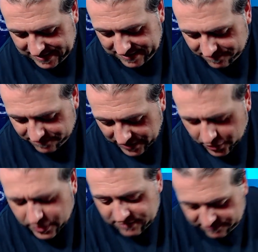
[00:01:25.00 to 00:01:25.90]

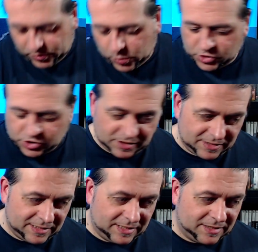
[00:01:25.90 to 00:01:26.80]
very
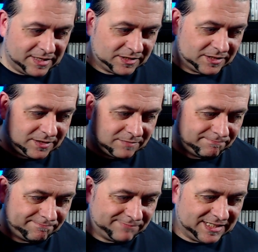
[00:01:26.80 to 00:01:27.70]
unfortunately this
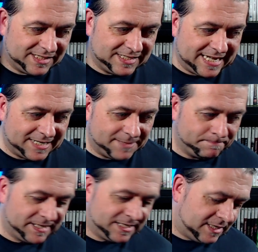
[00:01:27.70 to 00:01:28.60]
is dead.
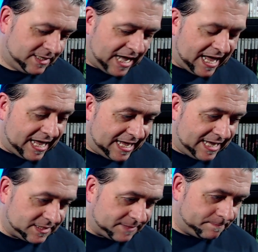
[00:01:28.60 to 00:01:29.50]

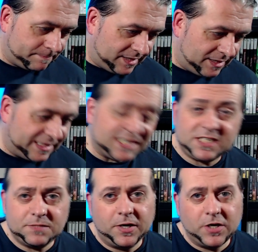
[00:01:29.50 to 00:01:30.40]
And this
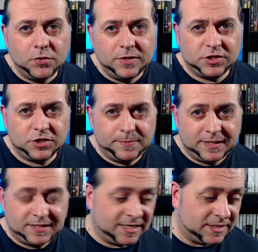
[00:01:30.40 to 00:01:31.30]
is my only Super
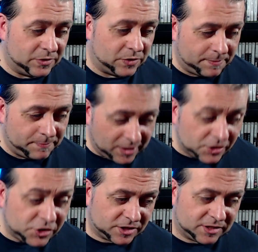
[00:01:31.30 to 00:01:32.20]
Nintendo. I
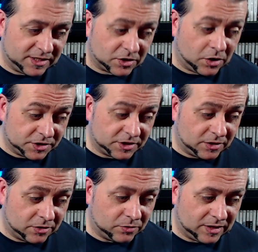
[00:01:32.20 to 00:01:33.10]
purchased this
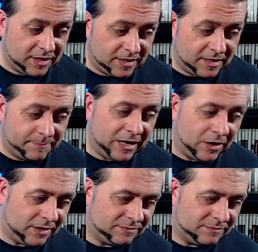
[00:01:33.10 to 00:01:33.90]
console about